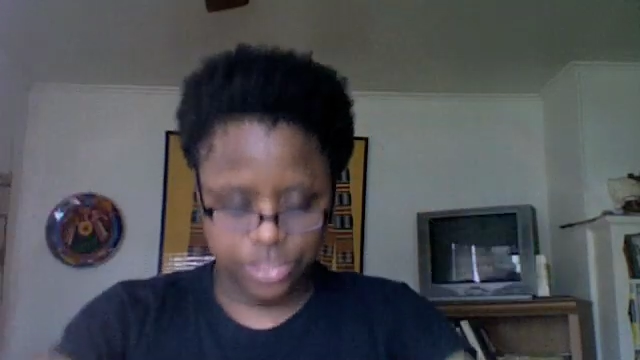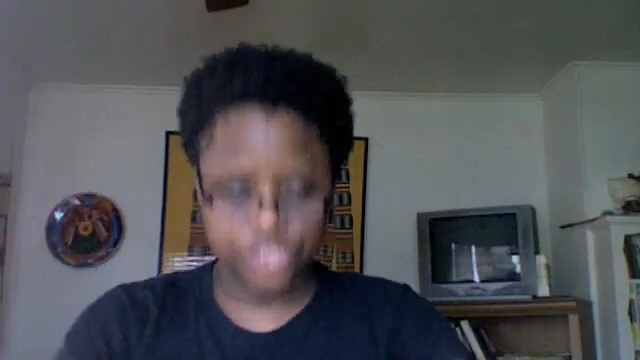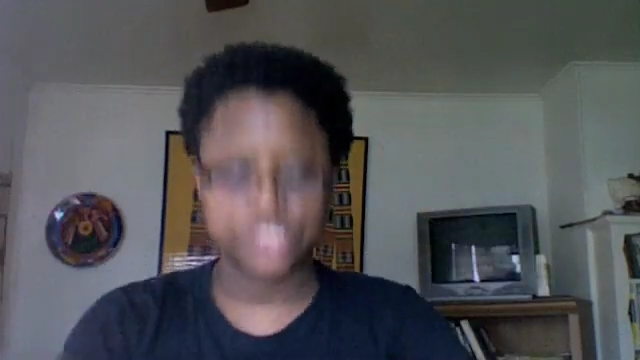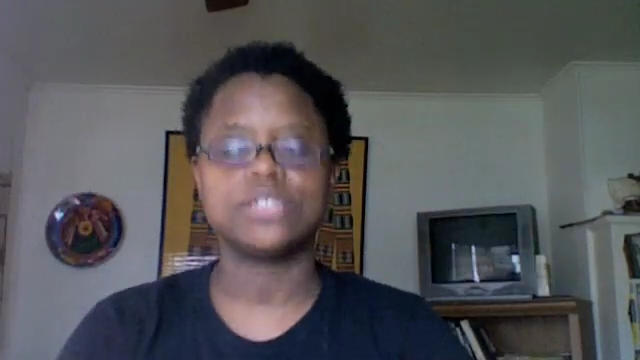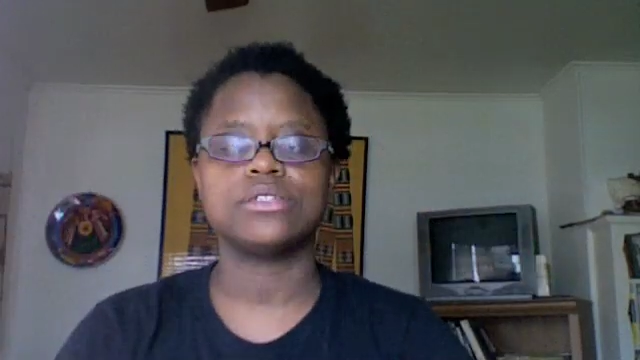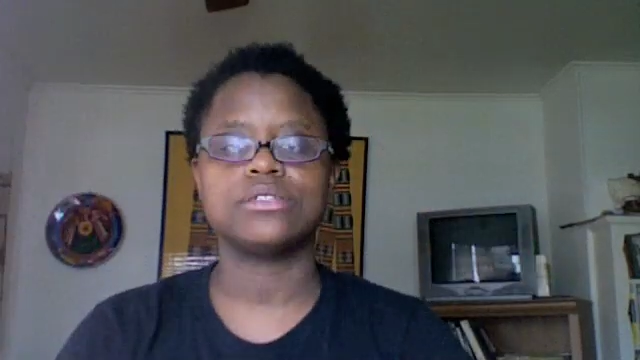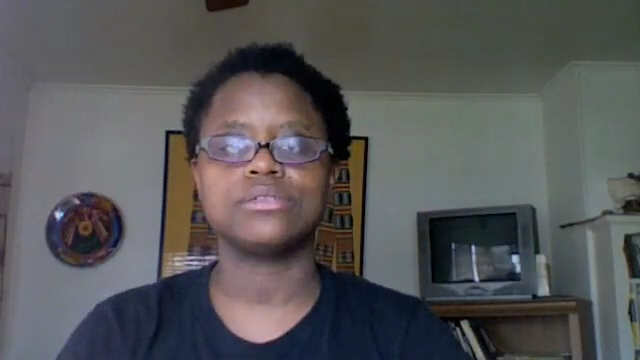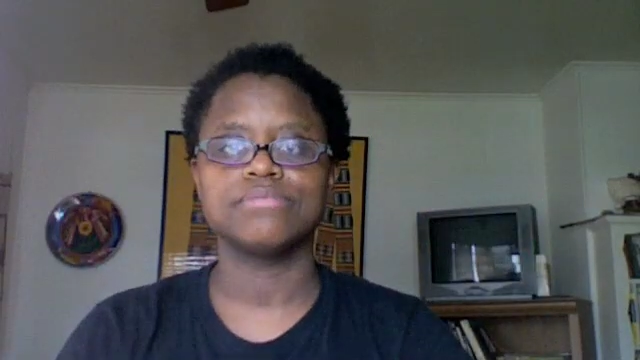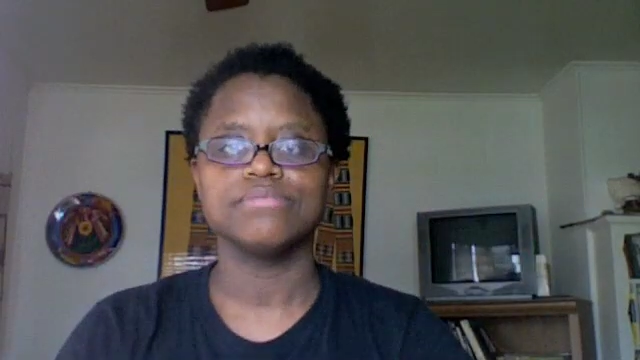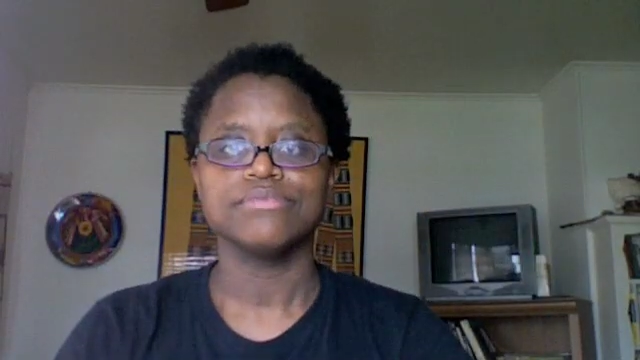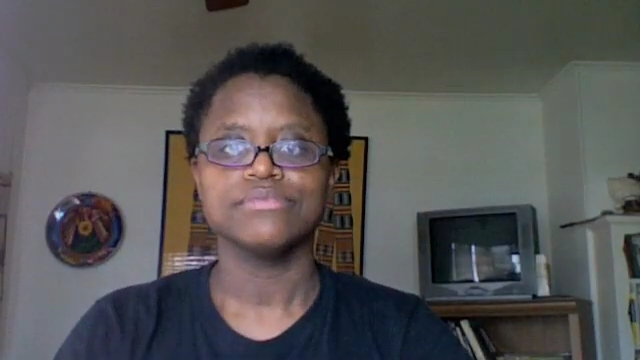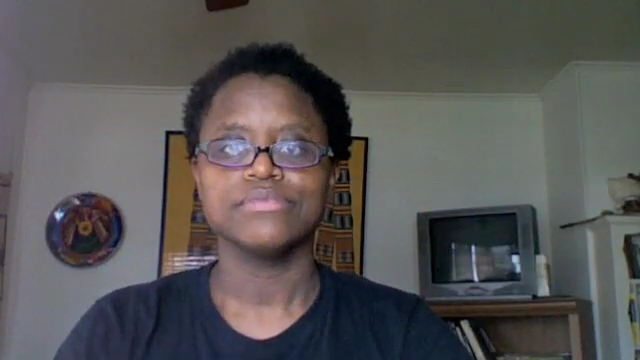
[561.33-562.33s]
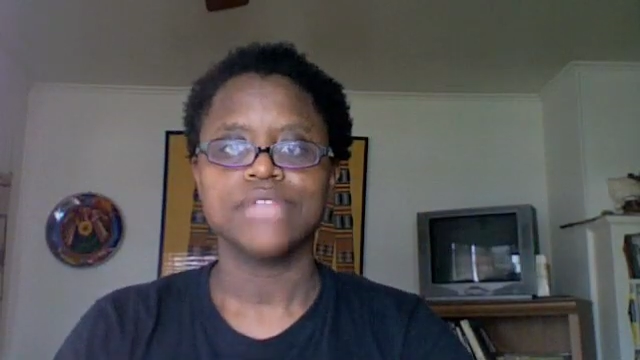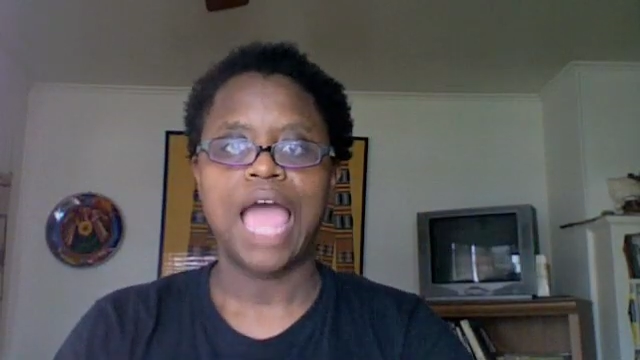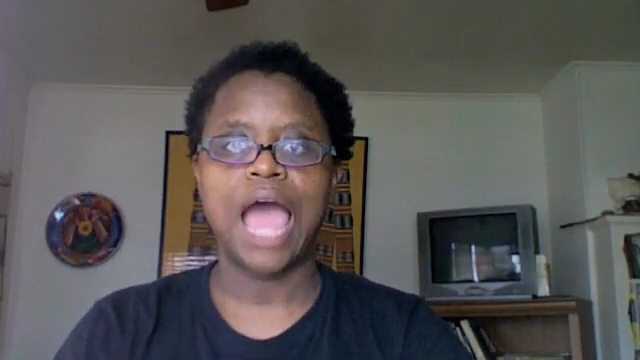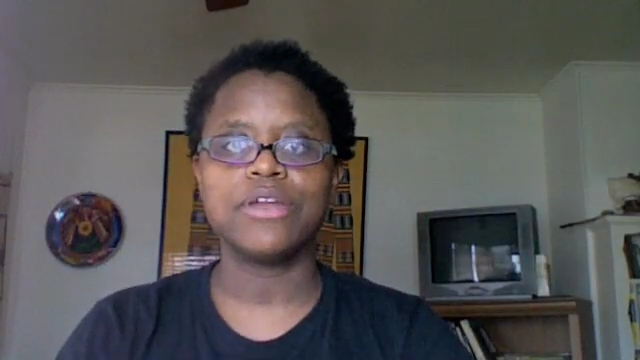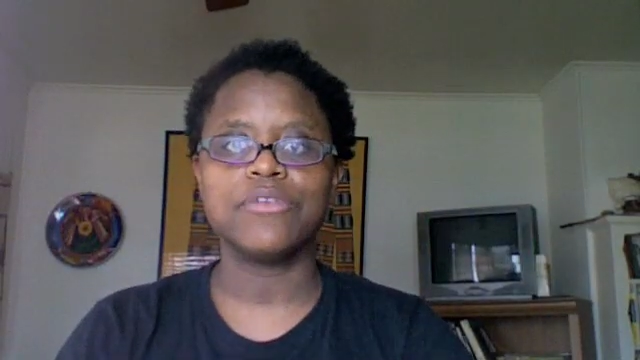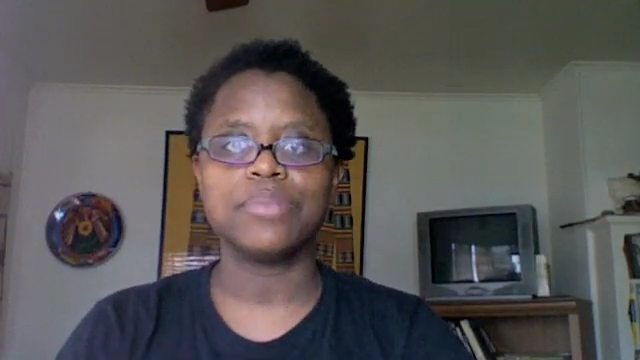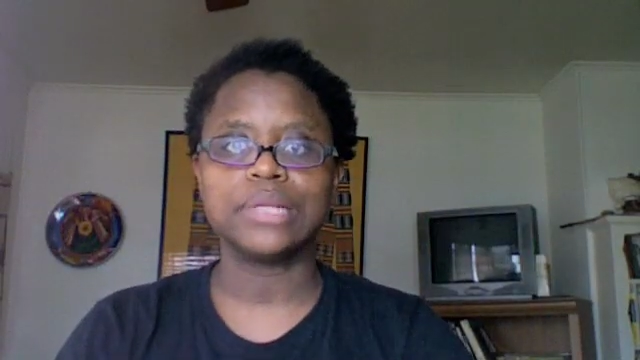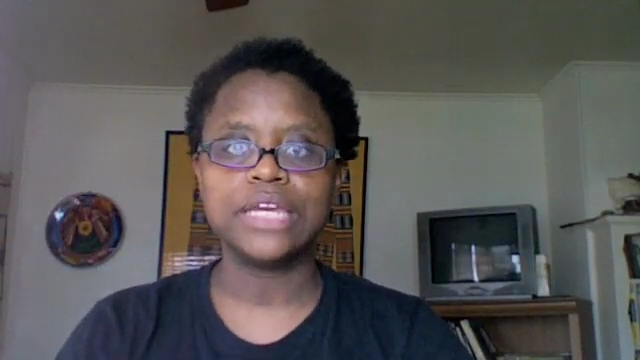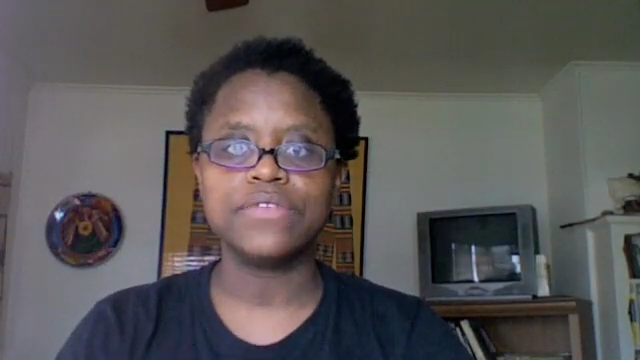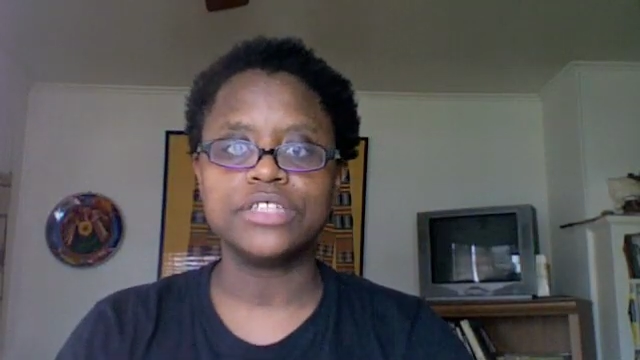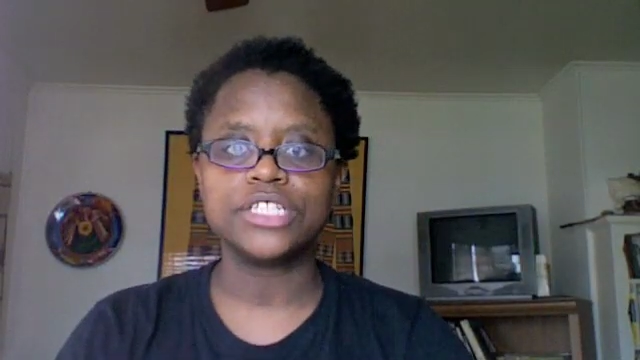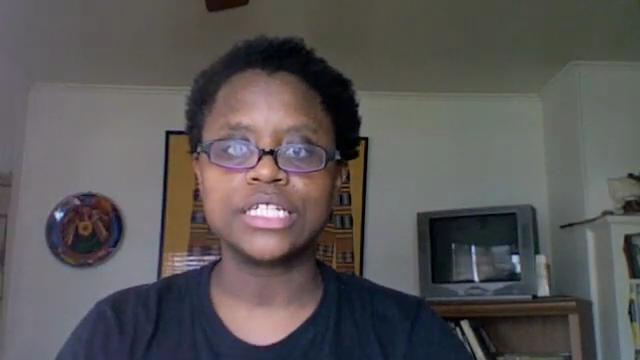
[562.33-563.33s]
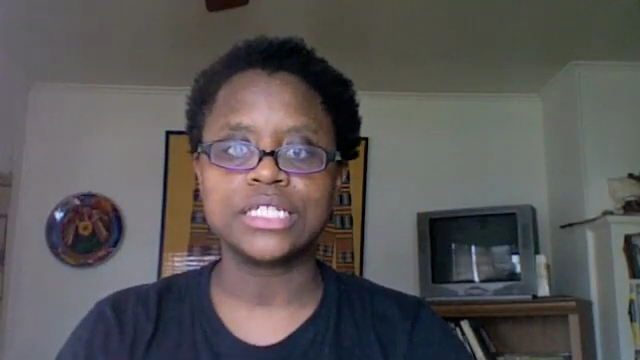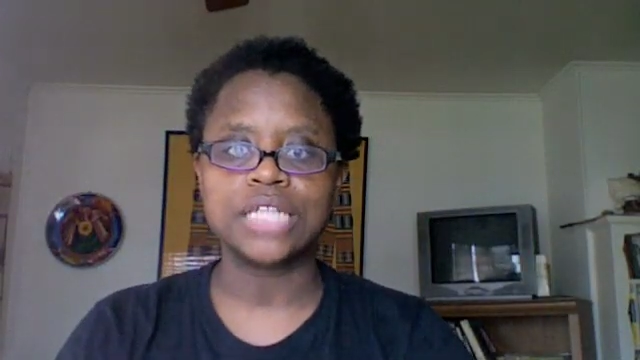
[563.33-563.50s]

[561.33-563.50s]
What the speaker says: Oh, Jesus. I don't even believe in Jesus,